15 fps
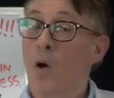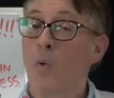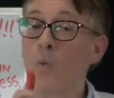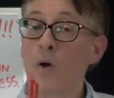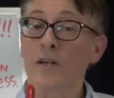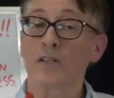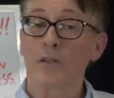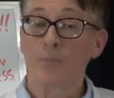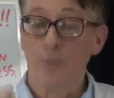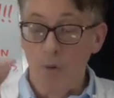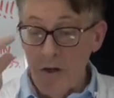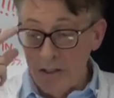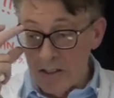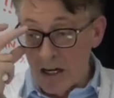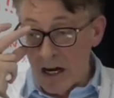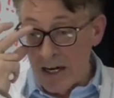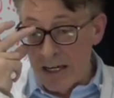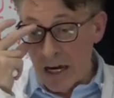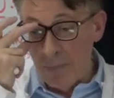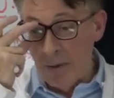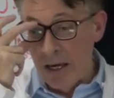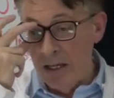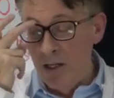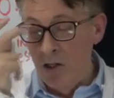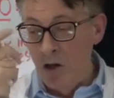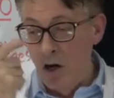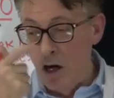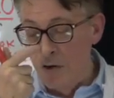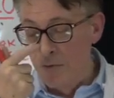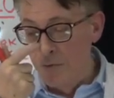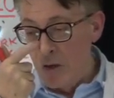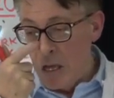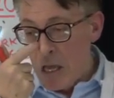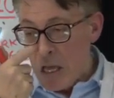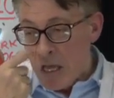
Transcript: One other point, I am heading off.